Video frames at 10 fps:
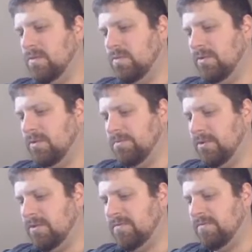You're
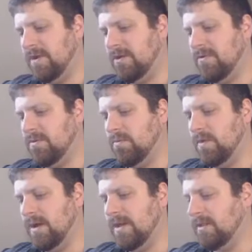pulling very
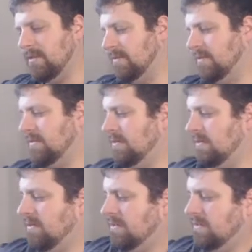well
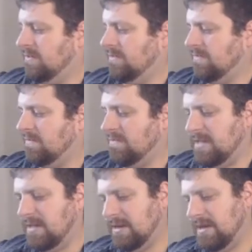for
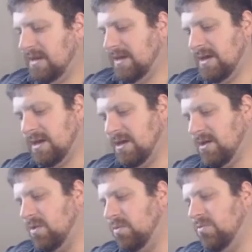being a
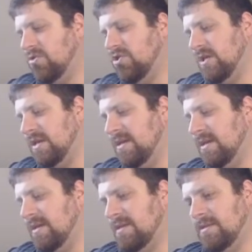
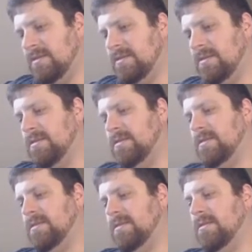OG
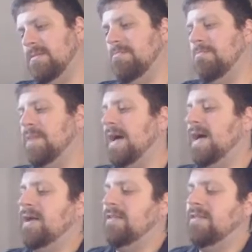
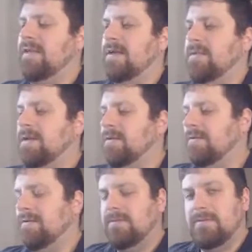box. I mean,
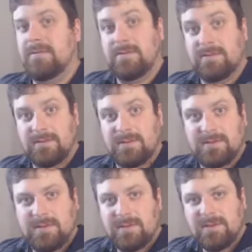
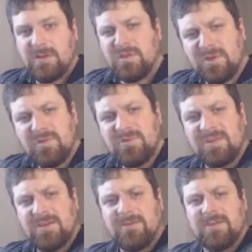2
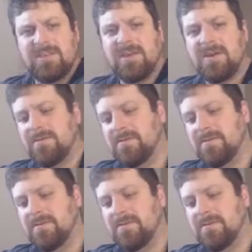secrets though.